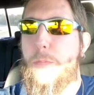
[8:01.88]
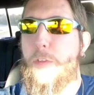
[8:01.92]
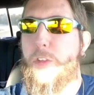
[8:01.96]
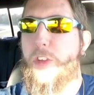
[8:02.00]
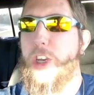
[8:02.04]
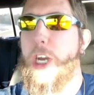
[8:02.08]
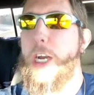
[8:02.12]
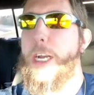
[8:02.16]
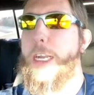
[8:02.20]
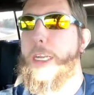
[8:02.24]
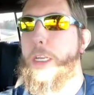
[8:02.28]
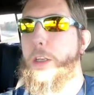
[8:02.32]

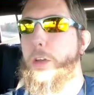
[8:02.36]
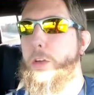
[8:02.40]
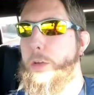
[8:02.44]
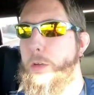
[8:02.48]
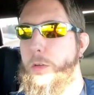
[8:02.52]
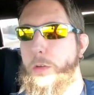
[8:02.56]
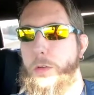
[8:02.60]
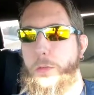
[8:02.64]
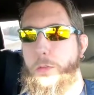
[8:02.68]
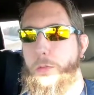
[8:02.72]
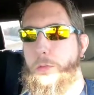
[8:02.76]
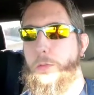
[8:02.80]

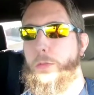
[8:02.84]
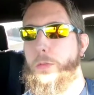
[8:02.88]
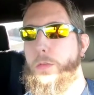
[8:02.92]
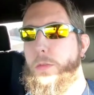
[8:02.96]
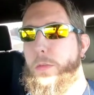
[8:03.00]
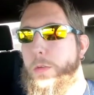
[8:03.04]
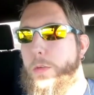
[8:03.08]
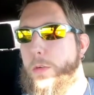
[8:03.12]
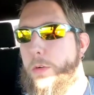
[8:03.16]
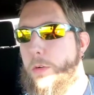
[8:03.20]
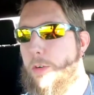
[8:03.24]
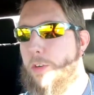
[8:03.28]
Giant
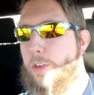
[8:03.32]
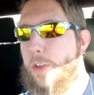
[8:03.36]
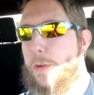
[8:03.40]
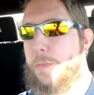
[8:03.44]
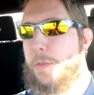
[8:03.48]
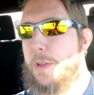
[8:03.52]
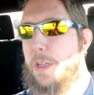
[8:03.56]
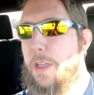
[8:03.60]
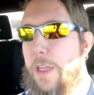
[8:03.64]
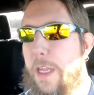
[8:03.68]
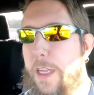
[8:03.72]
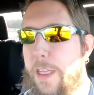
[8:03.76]
or
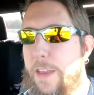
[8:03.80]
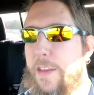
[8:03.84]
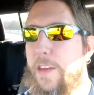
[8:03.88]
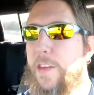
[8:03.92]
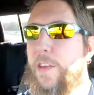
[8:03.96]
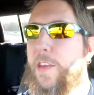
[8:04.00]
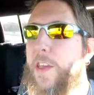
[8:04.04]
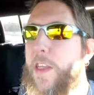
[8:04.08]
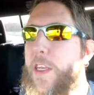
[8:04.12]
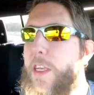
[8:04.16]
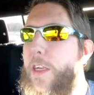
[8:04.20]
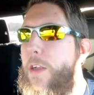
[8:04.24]
something. Like,
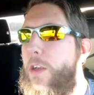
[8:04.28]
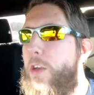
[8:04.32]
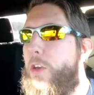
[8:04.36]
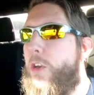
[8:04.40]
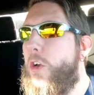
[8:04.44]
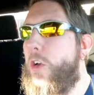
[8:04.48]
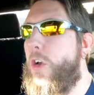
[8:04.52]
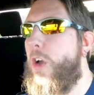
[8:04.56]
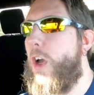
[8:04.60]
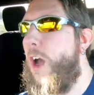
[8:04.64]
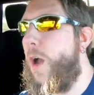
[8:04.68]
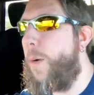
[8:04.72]
this thing
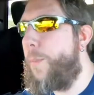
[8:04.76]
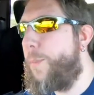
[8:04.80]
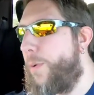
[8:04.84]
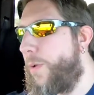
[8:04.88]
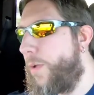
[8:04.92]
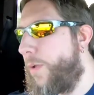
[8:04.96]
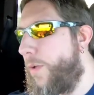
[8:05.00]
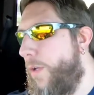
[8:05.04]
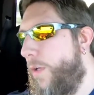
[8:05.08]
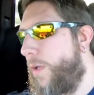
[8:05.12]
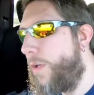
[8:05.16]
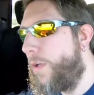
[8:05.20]
took up
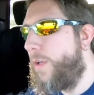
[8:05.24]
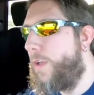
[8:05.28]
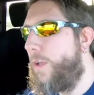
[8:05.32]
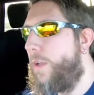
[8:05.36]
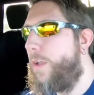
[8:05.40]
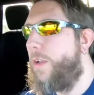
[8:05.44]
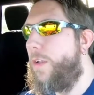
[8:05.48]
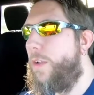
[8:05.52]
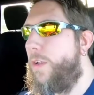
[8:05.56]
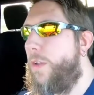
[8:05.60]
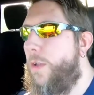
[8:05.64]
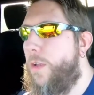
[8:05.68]

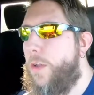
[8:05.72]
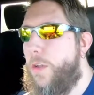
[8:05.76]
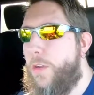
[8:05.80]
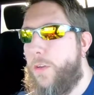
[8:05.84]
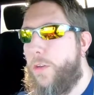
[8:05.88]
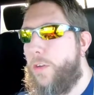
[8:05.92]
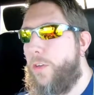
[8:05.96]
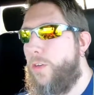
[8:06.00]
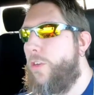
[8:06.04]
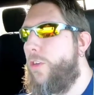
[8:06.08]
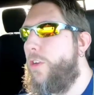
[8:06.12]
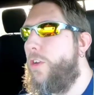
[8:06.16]

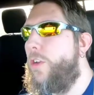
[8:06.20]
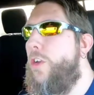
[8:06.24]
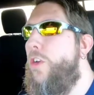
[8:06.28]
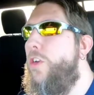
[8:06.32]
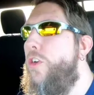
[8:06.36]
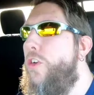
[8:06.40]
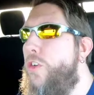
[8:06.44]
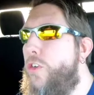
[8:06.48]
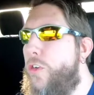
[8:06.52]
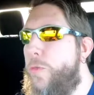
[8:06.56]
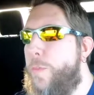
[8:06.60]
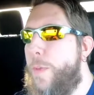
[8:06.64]
just
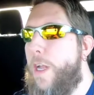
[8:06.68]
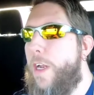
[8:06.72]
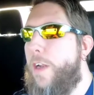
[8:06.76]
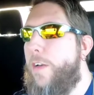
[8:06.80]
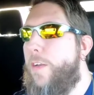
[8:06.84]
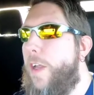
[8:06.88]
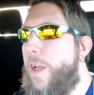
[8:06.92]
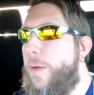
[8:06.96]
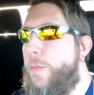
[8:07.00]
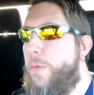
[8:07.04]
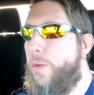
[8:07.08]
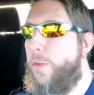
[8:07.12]
huge amount
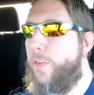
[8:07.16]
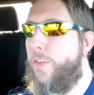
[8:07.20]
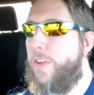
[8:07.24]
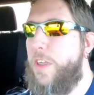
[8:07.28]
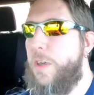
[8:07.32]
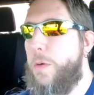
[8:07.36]
of tables.